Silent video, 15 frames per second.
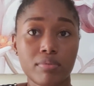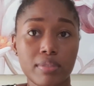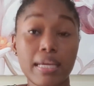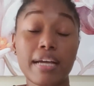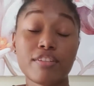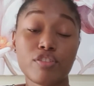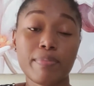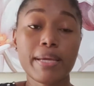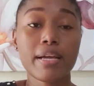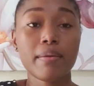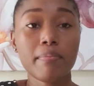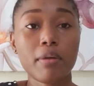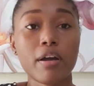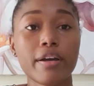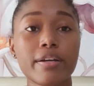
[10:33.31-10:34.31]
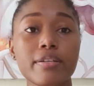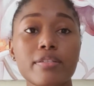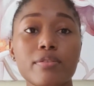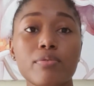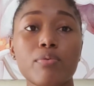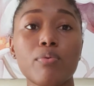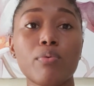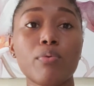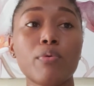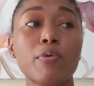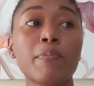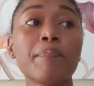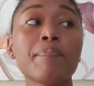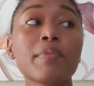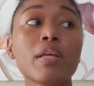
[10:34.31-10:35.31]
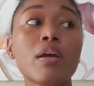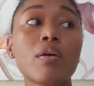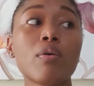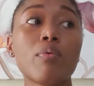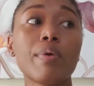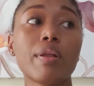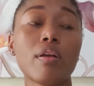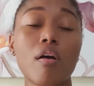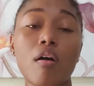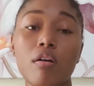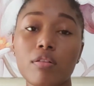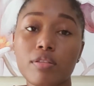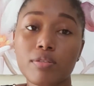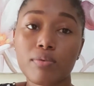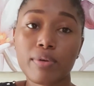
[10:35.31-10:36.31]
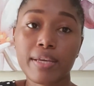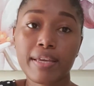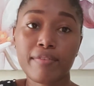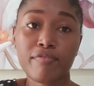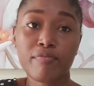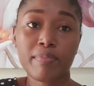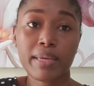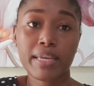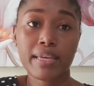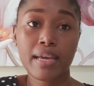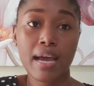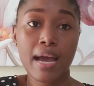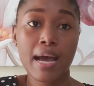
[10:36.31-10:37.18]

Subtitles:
bloggers who will also give me